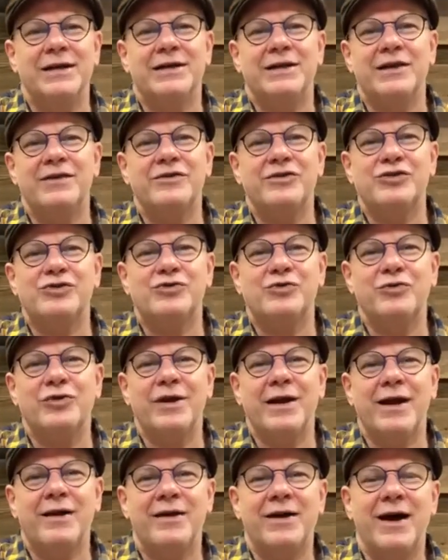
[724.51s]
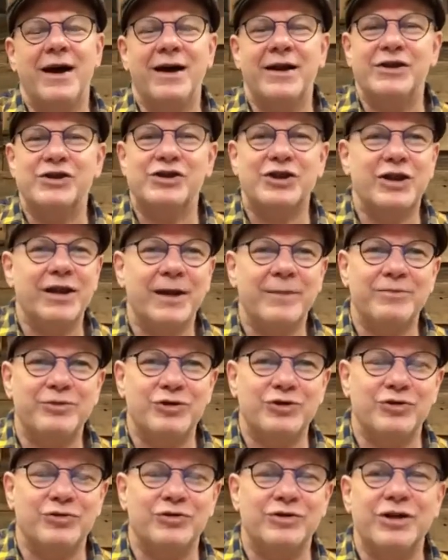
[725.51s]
Tell the story how God has kept you.